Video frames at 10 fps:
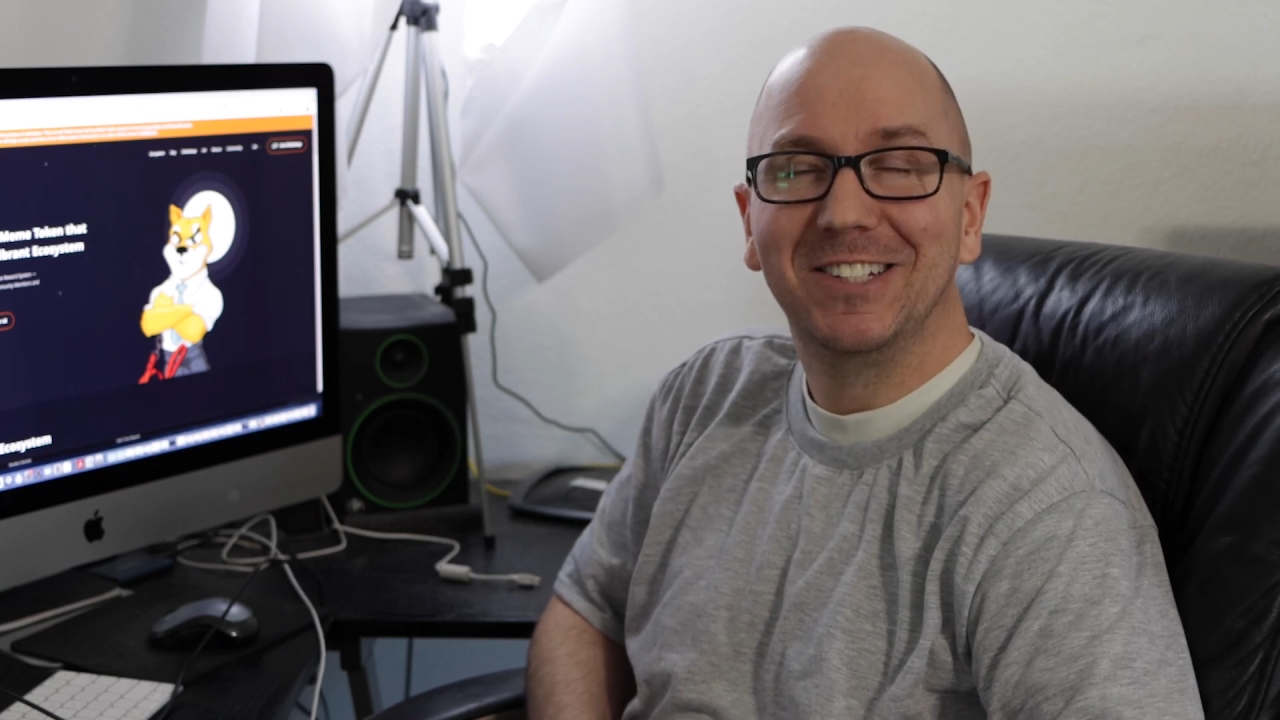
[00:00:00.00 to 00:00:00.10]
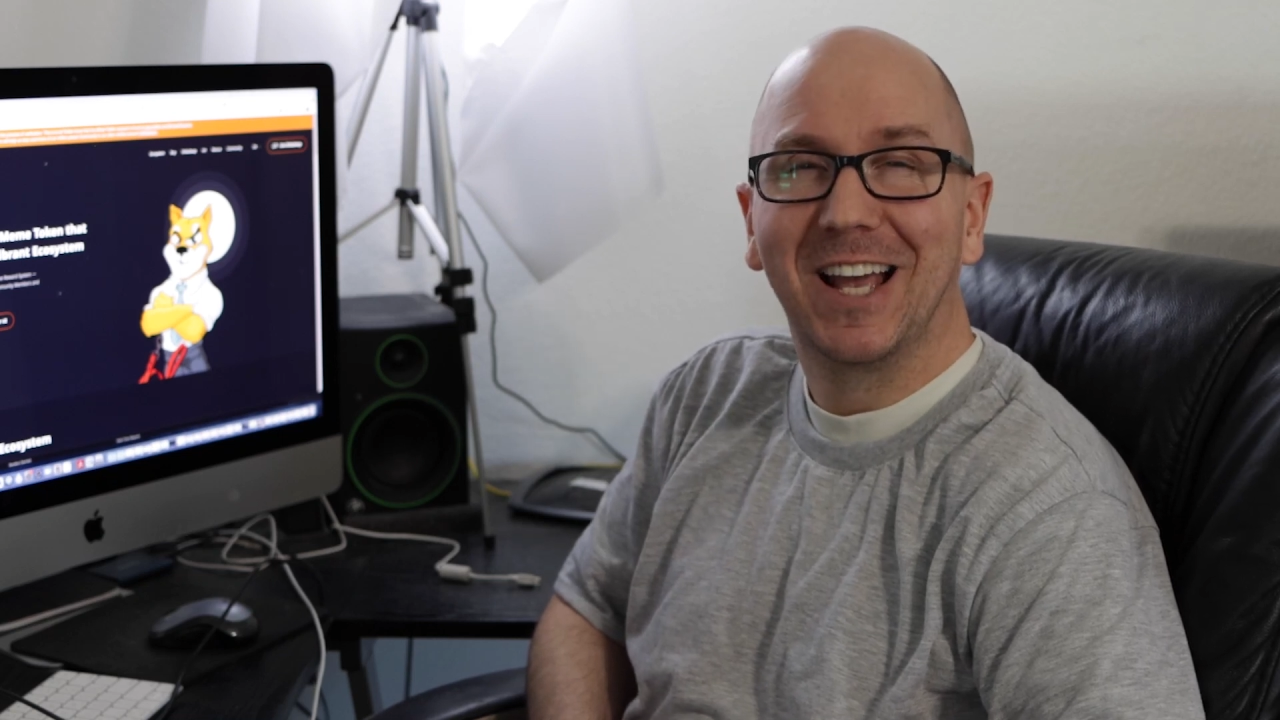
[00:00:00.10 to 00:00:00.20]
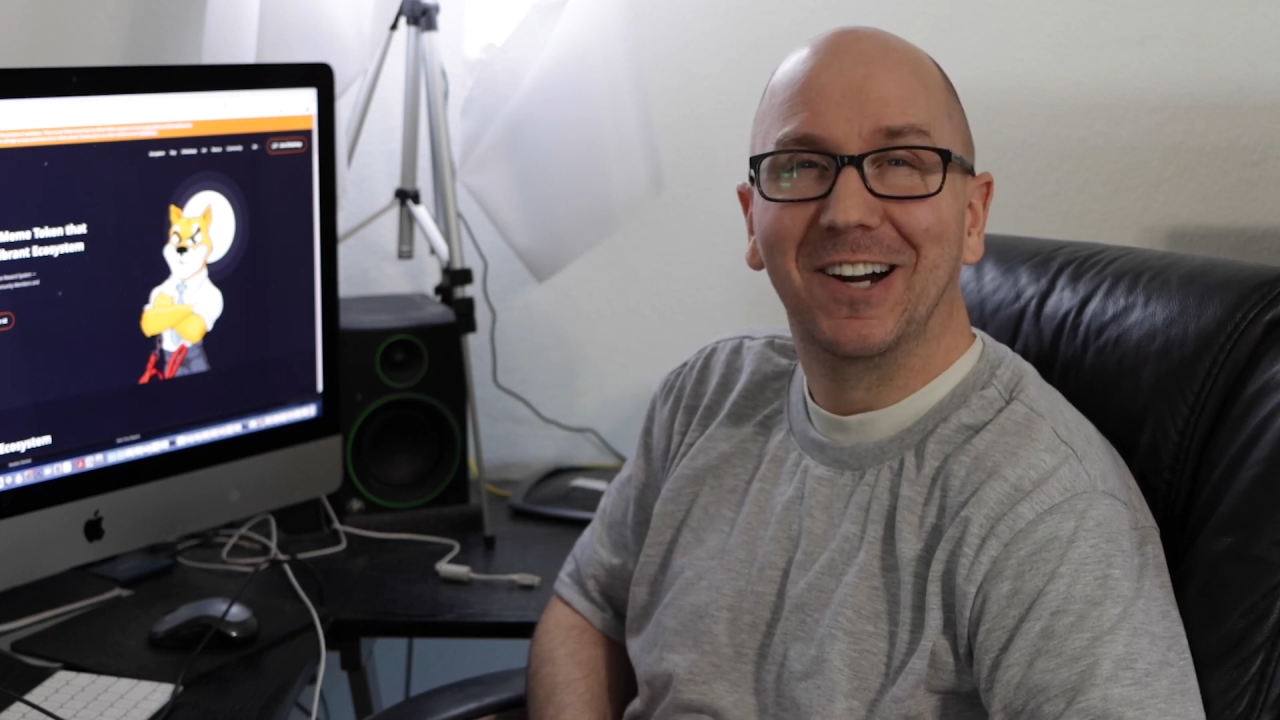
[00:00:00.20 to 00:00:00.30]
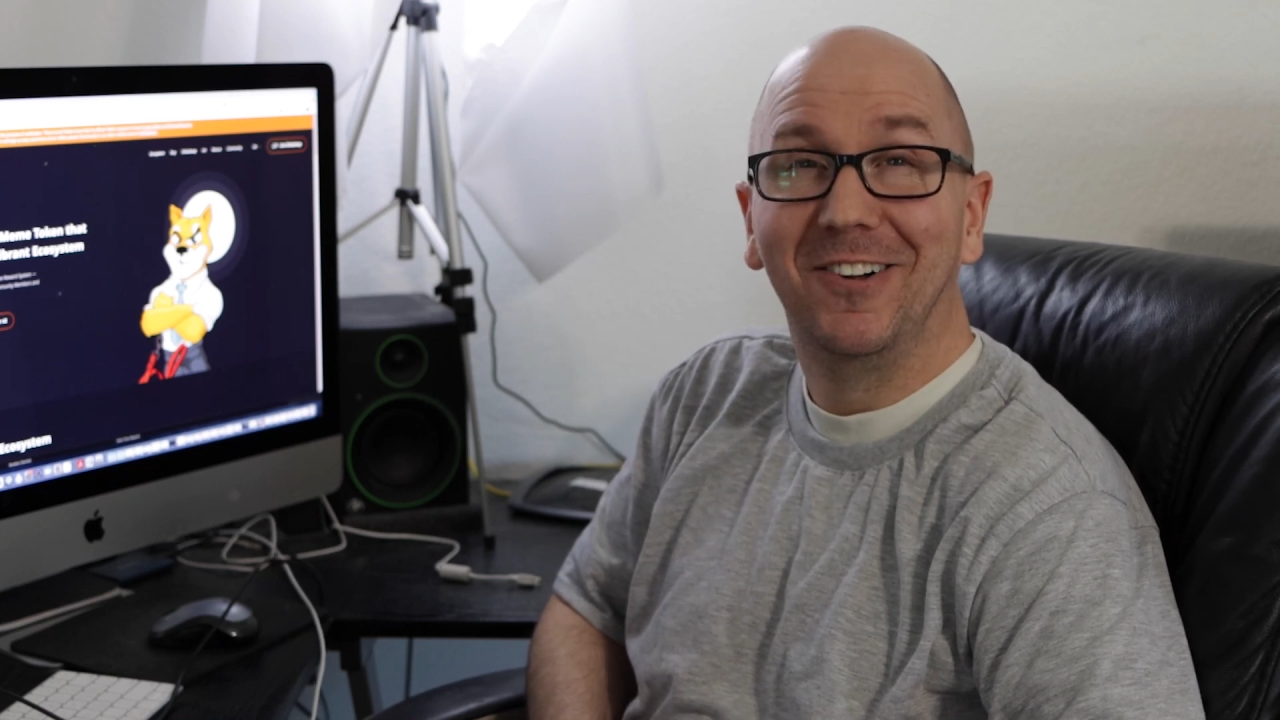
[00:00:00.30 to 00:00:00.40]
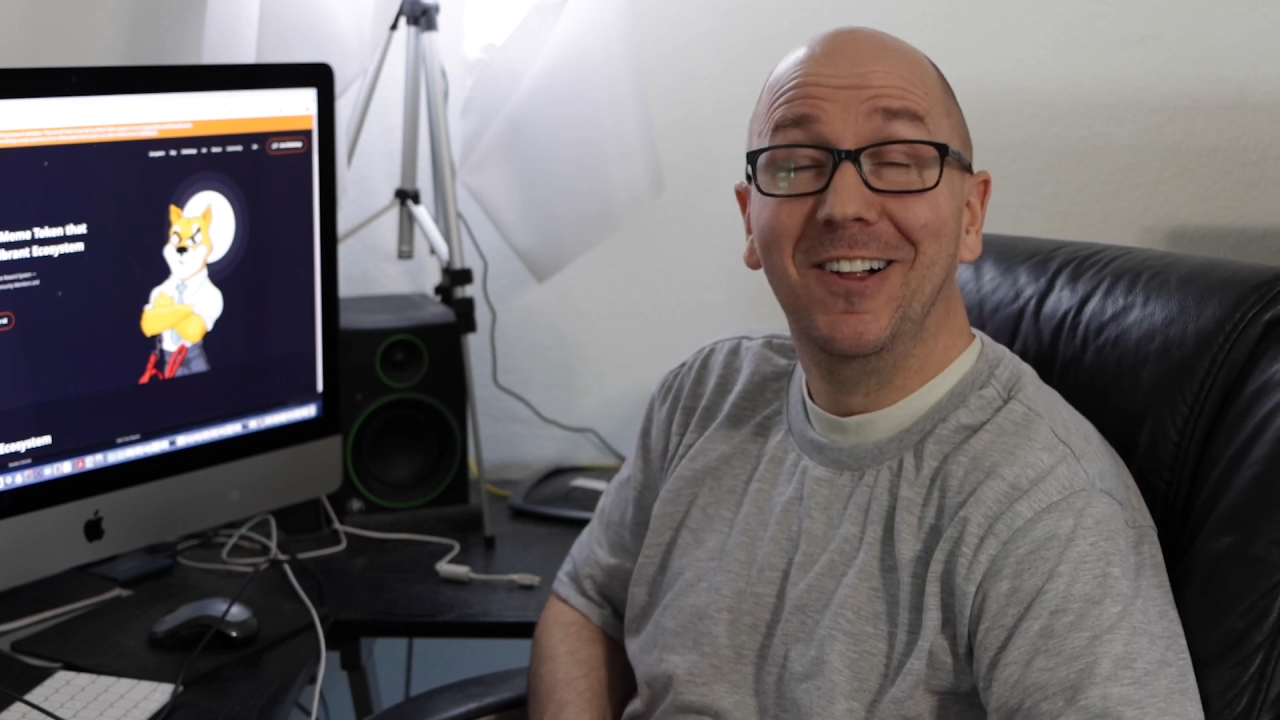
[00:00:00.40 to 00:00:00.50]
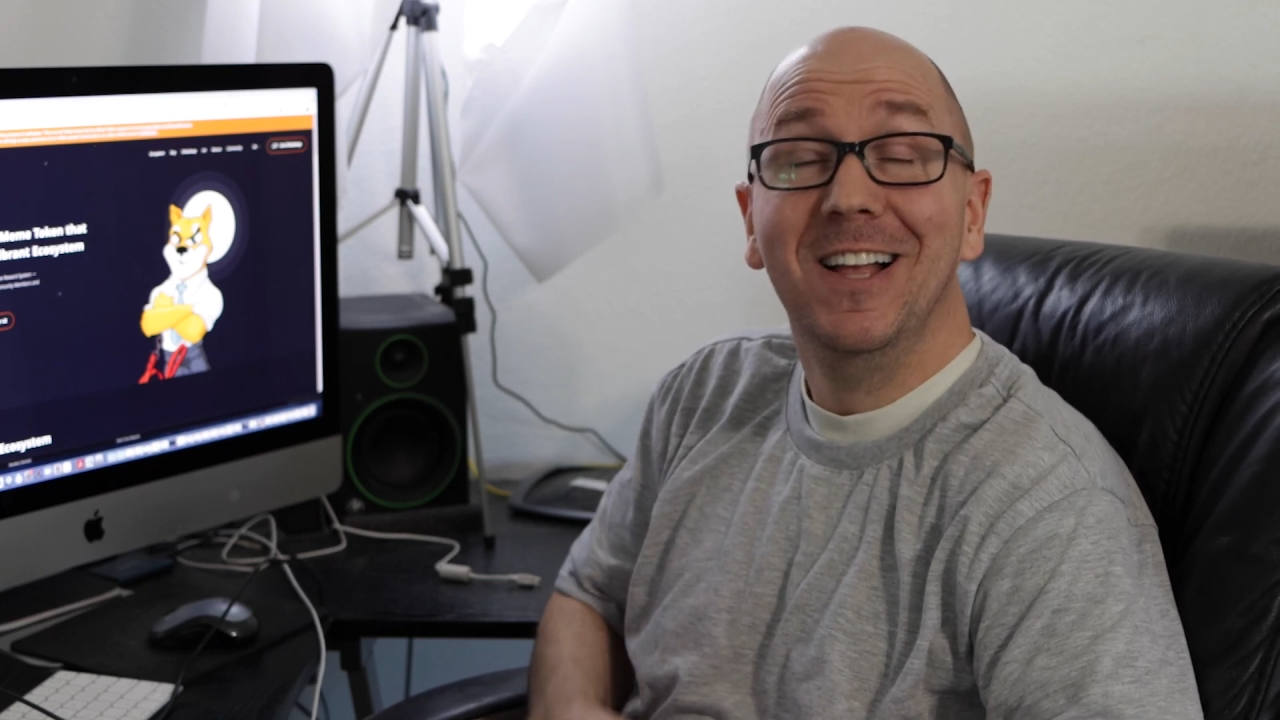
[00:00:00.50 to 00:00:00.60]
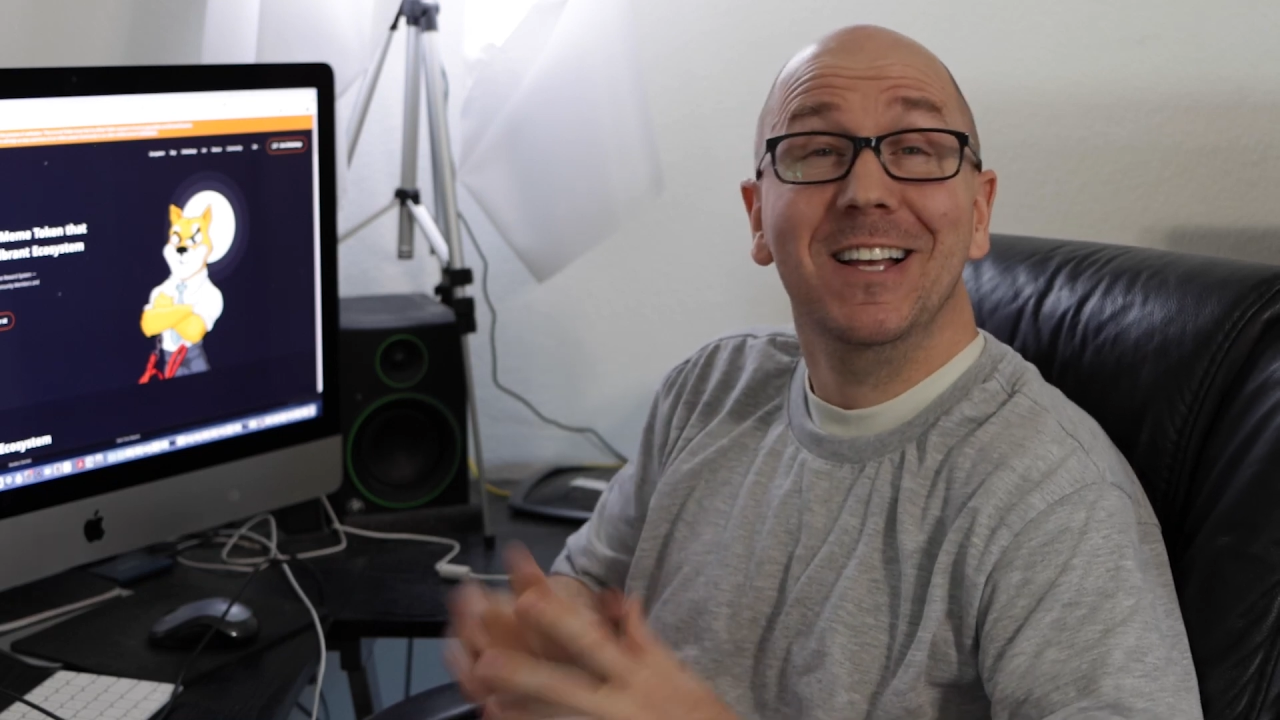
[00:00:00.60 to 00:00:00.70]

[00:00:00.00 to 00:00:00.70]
channel.